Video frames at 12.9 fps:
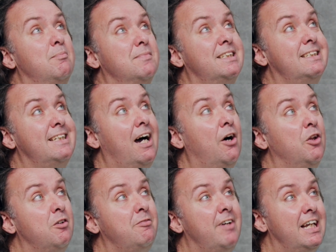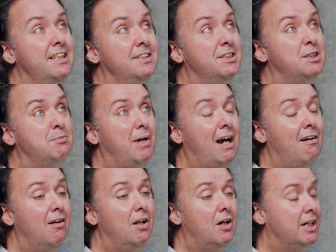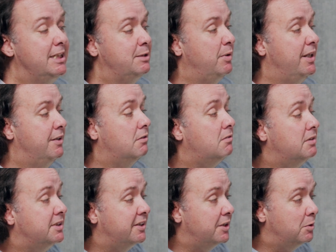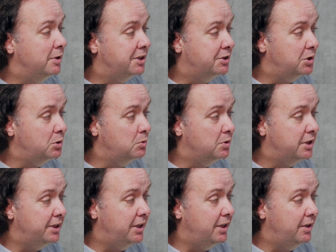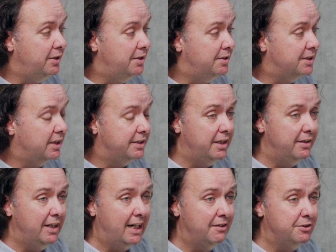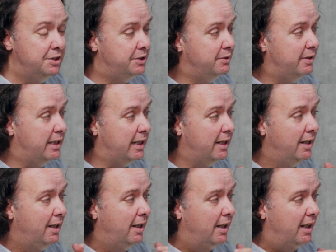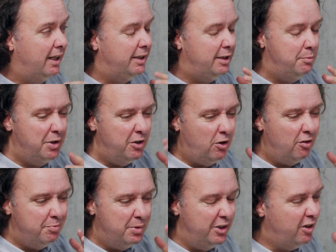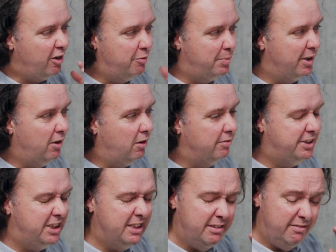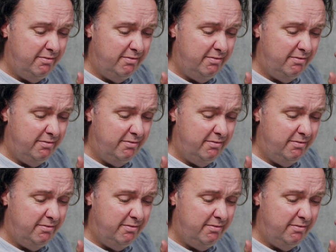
sat on the fence, paralyzed with, I don't know which tool to use. I don't know how to do it. You put it off. Just